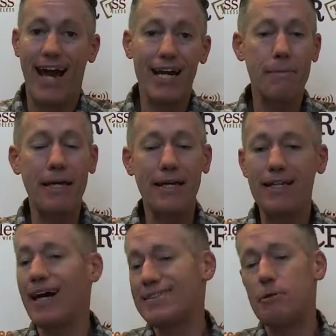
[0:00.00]
got to be,
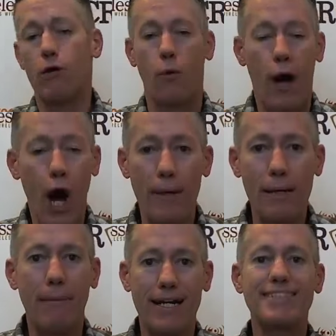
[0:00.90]
not to be
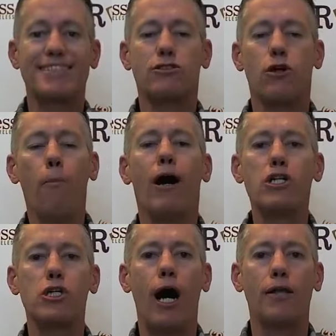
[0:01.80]
overwhelming, but it's so
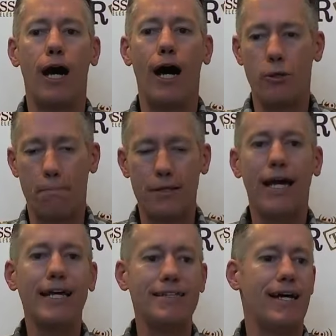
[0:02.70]
much on your
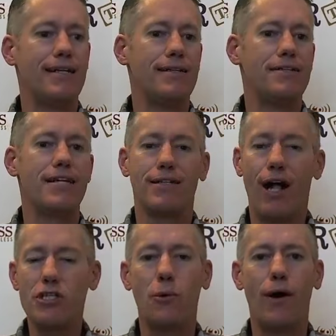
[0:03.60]
plate, and
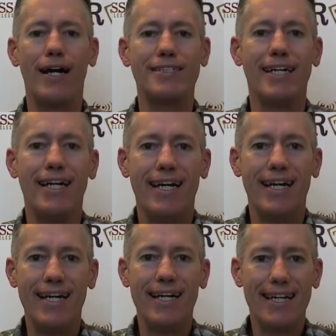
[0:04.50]
technology-wise,
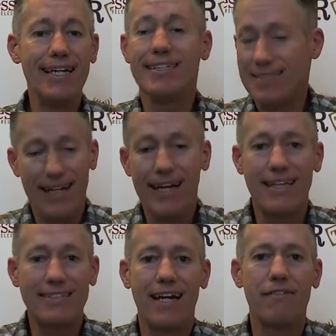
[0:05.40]
it is, like,
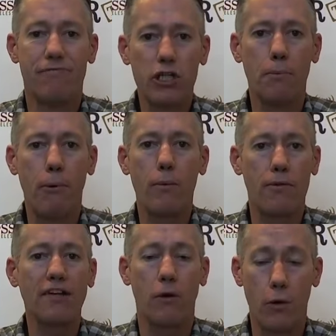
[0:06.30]
it's that inflection point where
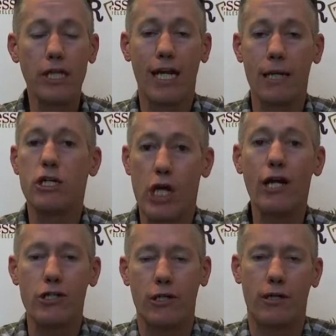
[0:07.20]
things are really going to be
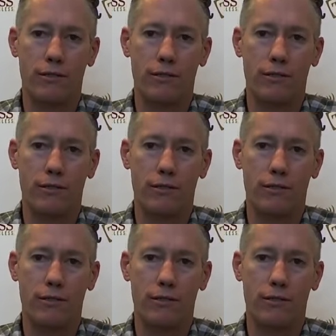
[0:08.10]
changing.